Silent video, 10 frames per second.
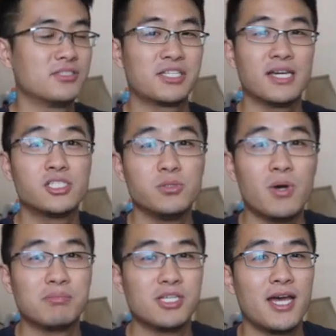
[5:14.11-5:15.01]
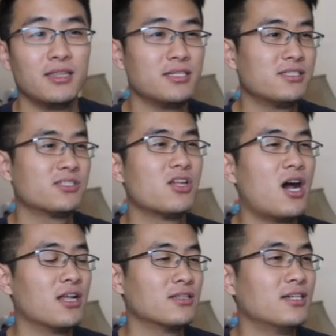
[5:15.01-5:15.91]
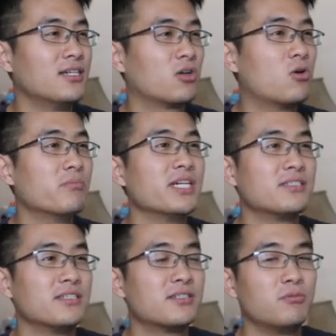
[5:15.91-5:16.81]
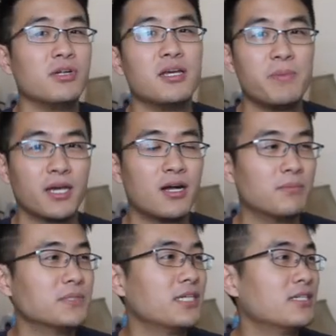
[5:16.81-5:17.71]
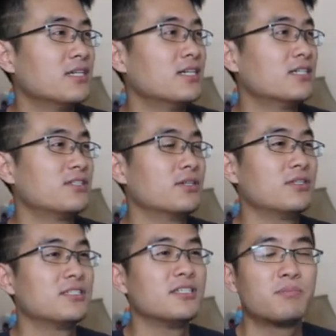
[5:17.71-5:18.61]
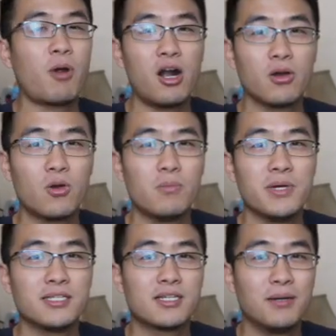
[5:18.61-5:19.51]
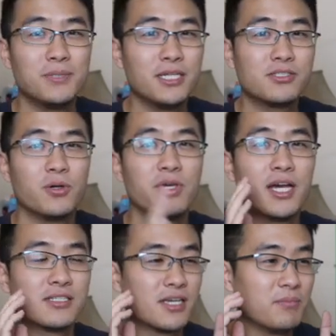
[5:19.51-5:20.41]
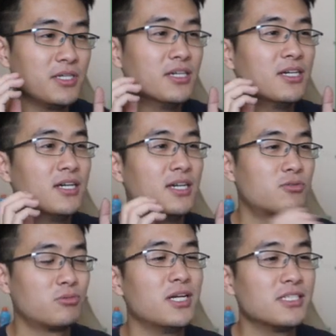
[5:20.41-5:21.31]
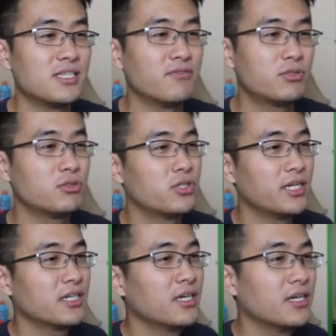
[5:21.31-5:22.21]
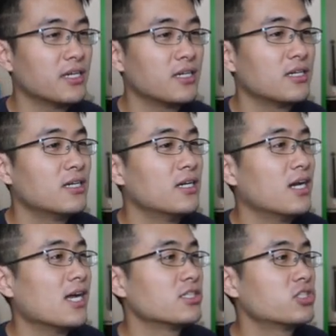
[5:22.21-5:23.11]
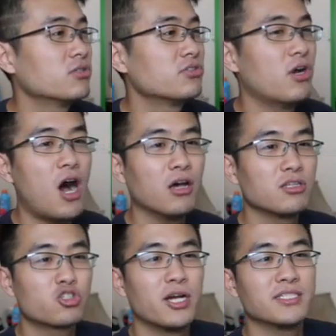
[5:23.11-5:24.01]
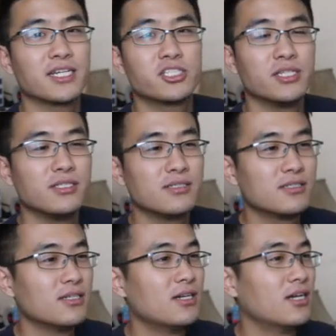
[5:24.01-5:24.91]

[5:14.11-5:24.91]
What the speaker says: sketchy website. This is not. Coinbase is a really big company, so this is part of Coinbase company, so you guys can be, it's really safe to trading in here, and it shows you all the transactions